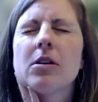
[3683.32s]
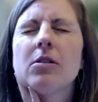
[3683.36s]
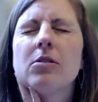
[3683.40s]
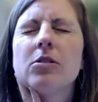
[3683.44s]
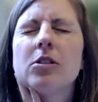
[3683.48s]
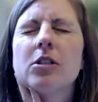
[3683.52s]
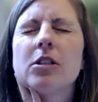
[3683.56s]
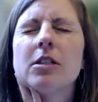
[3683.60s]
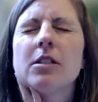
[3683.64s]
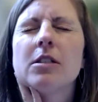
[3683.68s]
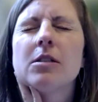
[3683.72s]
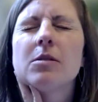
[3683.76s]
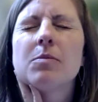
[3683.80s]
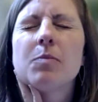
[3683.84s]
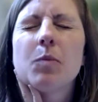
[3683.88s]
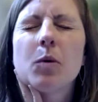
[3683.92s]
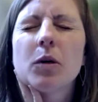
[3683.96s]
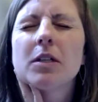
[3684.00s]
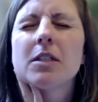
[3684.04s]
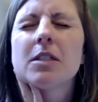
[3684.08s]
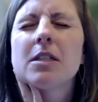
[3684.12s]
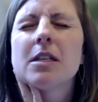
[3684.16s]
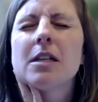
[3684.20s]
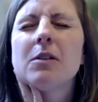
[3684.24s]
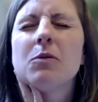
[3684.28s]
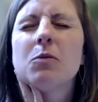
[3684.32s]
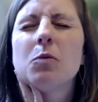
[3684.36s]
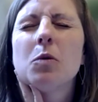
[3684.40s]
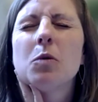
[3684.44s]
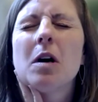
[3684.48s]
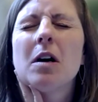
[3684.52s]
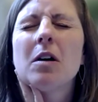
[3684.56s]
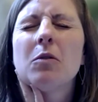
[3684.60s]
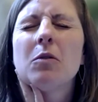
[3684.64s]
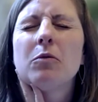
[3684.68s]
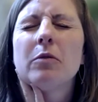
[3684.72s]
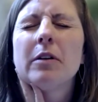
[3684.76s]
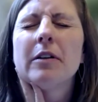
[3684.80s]
Oceans, Ports and
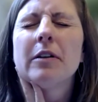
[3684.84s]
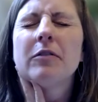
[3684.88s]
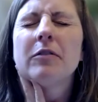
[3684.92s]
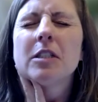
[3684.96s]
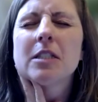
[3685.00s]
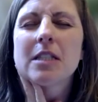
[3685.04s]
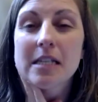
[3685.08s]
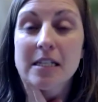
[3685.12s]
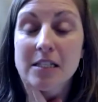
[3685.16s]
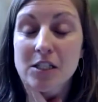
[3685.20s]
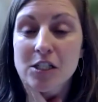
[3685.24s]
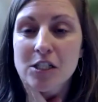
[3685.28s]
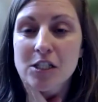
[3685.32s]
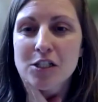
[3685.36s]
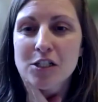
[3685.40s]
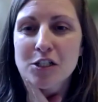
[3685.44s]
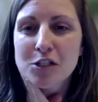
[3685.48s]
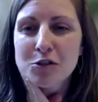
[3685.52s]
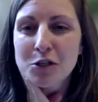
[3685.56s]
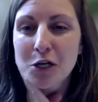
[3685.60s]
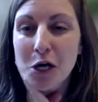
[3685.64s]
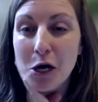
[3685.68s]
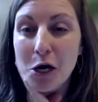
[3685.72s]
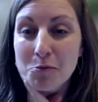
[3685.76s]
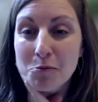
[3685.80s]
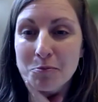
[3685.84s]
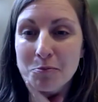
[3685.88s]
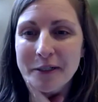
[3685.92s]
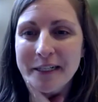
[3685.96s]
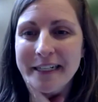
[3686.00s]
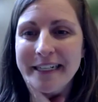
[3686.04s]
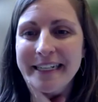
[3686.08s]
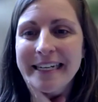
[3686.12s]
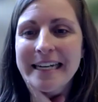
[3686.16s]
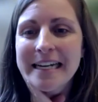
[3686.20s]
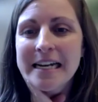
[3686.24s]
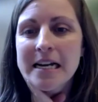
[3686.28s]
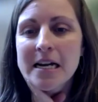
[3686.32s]
Rivers Institute,
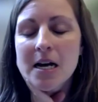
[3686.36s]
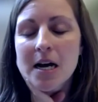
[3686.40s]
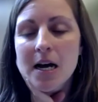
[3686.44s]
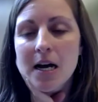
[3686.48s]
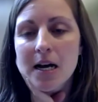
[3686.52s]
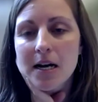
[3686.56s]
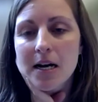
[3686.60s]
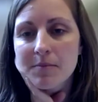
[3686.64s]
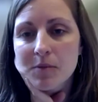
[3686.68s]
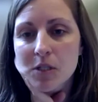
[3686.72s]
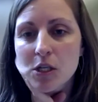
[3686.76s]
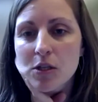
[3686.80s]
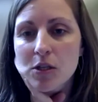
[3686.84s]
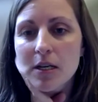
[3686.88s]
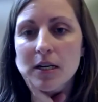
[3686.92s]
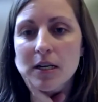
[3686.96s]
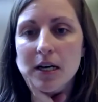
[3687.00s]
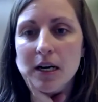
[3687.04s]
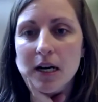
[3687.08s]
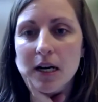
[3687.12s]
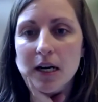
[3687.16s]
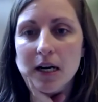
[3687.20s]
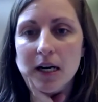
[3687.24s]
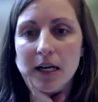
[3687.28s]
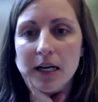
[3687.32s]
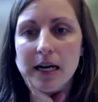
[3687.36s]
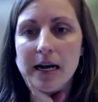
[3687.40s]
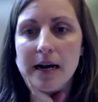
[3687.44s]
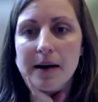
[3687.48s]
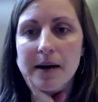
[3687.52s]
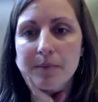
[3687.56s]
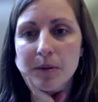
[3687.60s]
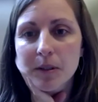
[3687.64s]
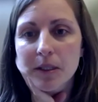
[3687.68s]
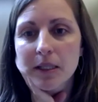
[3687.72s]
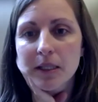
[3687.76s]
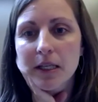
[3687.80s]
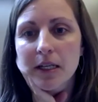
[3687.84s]
COPRI. So there are a
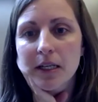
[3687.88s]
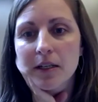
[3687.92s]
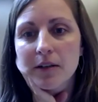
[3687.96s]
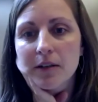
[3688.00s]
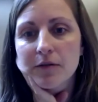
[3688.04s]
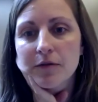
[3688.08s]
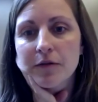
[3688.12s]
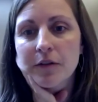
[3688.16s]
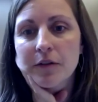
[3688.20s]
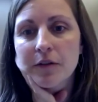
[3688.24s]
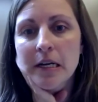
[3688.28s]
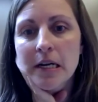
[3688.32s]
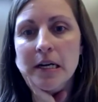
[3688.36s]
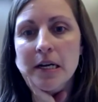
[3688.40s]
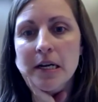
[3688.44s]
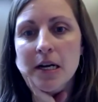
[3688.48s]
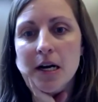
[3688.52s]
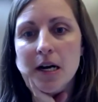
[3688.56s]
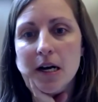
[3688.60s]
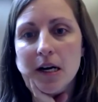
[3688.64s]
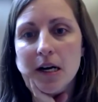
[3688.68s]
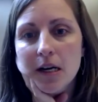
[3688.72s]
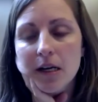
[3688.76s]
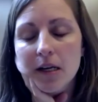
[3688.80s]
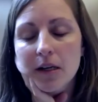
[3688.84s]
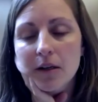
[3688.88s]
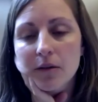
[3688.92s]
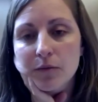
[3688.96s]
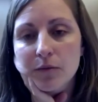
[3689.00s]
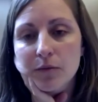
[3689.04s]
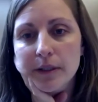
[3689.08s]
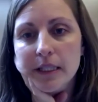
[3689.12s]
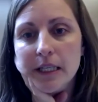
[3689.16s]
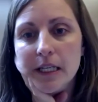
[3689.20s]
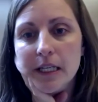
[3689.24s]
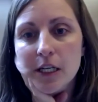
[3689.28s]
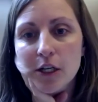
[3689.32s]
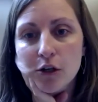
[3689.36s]
couple of
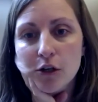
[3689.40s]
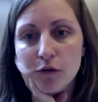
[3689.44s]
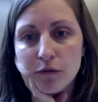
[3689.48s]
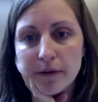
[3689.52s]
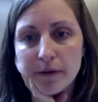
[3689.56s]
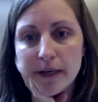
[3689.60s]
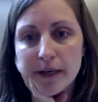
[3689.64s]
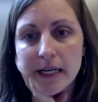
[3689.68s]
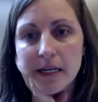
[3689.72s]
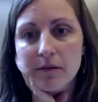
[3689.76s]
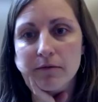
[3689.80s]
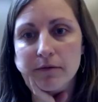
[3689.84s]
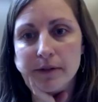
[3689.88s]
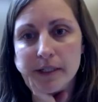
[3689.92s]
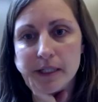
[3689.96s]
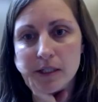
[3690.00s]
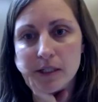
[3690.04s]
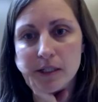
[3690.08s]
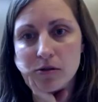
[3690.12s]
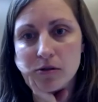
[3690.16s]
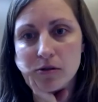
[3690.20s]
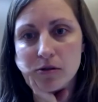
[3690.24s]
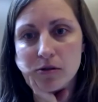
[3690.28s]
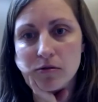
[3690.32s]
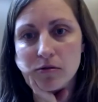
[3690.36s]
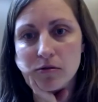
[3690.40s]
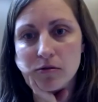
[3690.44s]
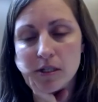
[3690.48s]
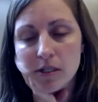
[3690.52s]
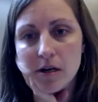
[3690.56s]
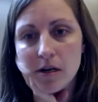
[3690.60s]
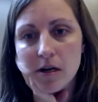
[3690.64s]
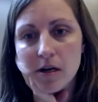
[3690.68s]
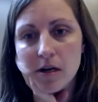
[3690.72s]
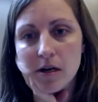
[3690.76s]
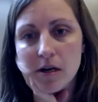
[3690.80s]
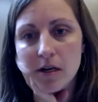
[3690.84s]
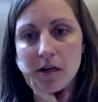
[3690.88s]
really great resources
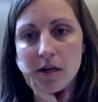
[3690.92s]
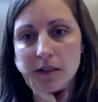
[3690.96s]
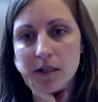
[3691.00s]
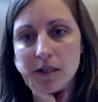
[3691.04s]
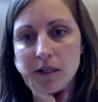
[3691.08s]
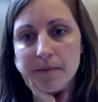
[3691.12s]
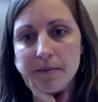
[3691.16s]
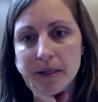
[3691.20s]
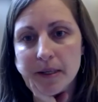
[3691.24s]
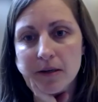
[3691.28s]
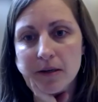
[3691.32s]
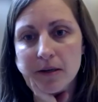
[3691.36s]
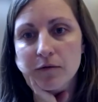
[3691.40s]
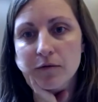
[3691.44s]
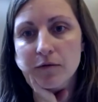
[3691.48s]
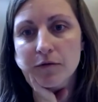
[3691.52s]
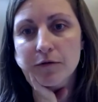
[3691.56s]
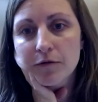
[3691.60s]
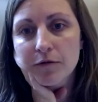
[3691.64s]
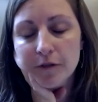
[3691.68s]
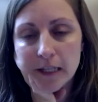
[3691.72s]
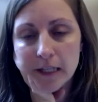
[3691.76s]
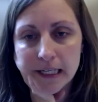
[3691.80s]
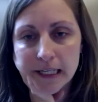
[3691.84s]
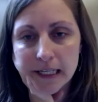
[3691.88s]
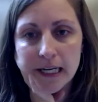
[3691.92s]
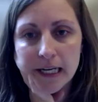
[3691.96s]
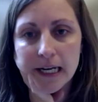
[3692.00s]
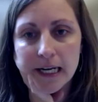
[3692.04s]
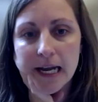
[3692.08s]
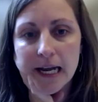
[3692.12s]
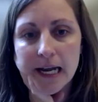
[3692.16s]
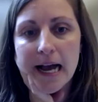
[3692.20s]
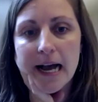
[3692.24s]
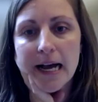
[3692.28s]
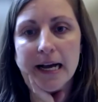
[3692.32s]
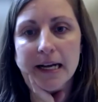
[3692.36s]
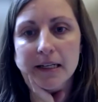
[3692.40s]
on compound flooding
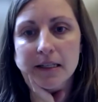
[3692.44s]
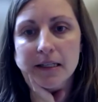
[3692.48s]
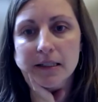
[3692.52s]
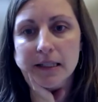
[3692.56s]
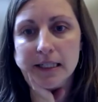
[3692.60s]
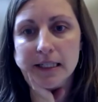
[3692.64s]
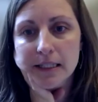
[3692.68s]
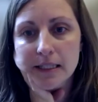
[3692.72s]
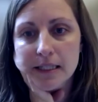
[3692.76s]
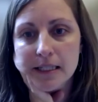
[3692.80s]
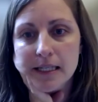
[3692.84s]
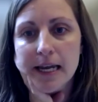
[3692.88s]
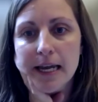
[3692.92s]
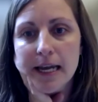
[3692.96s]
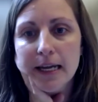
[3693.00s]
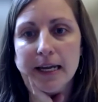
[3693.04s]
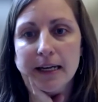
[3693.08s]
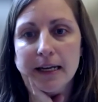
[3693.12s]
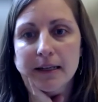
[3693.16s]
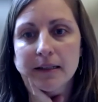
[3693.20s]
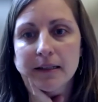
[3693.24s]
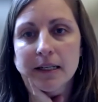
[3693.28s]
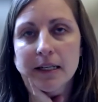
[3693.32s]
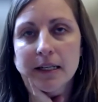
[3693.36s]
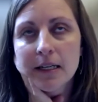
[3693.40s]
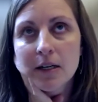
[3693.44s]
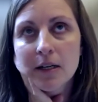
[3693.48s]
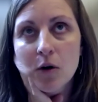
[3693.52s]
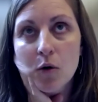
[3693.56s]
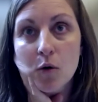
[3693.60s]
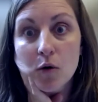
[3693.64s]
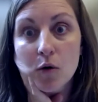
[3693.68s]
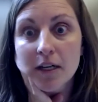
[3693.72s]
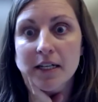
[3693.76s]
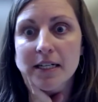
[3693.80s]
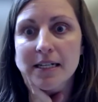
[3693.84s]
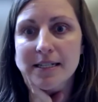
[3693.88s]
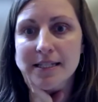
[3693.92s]
at, let's say,
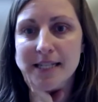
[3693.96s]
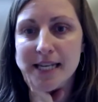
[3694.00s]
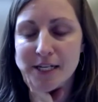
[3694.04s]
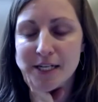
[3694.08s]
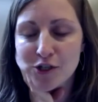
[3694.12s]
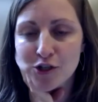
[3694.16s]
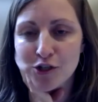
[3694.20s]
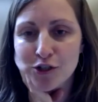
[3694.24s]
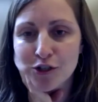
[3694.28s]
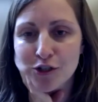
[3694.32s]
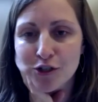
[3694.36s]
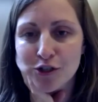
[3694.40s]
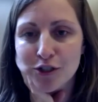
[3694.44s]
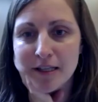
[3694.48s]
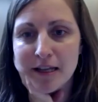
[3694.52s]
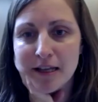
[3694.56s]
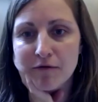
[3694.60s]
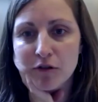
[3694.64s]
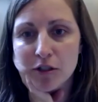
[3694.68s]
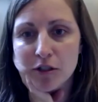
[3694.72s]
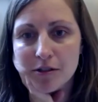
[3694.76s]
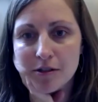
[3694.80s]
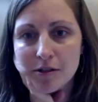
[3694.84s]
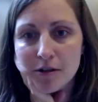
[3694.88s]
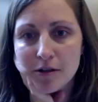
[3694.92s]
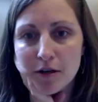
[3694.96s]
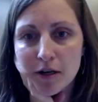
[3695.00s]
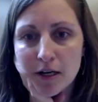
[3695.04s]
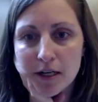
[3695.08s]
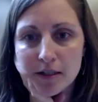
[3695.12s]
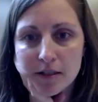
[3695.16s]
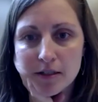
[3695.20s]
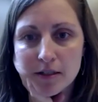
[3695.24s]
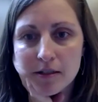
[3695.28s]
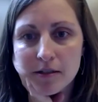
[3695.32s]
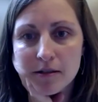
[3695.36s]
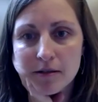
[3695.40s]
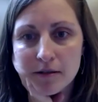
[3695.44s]
organizational levels
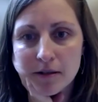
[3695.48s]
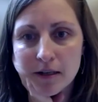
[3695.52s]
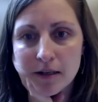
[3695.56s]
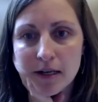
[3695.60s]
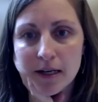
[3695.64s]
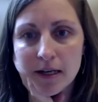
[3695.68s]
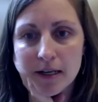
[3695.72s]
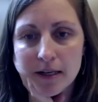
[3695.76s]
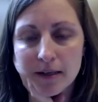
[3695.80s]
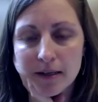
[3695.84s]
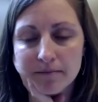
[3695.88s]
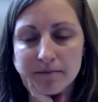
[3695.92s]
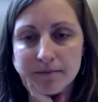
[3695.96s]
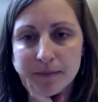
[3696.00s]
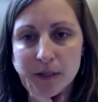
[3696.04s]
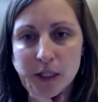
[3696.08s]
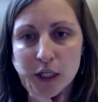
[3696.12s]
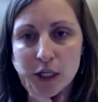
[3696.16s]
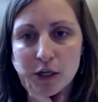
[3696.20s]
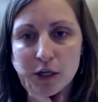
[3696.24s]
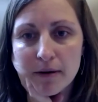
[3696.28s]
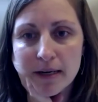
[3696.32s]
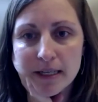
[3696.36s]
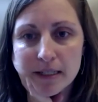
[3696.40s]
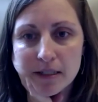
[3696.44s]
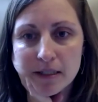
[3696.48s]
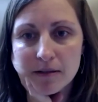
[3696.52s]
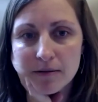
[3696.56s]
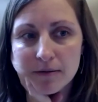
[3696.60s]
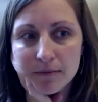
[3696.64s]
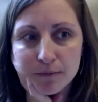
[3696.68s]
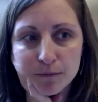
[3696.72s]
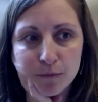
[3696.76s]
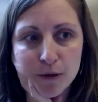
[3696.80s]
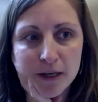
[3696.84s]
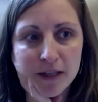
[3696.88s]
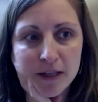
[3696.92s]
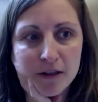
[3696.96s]
across the US,
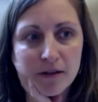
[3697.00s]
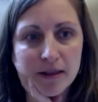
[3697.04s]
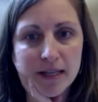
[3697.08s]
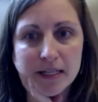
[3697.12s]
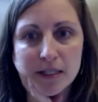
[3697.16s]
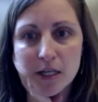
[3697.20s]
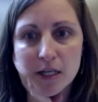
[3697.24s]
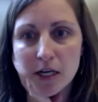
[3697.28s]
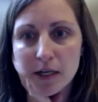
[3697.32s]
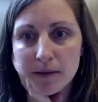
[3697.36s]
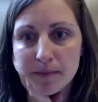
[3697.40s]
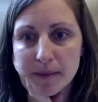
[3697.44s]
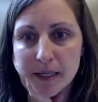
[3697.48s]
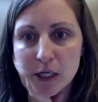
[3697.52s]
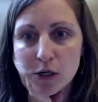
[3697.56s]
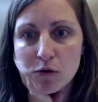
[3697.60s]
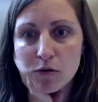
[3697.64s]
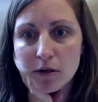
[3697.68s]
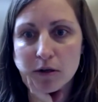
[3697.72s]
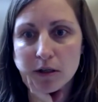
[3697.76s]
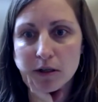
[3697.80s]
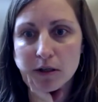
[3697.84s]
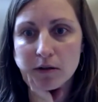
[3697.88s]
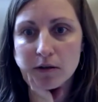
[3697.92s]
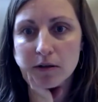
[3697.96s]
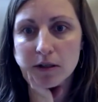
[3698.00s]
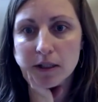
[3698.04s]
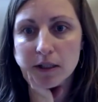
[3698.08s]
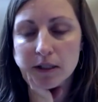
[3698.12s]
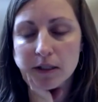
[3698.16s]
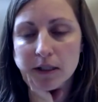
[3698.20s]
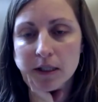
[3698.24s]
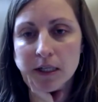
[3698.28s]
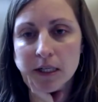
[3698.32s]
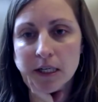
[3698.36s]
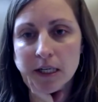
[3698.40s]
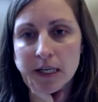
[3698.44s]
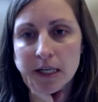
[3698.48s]
whether that's Army Corps
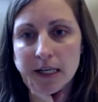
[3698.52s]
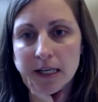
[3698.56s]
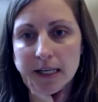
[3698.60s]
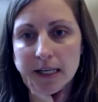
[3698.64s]
or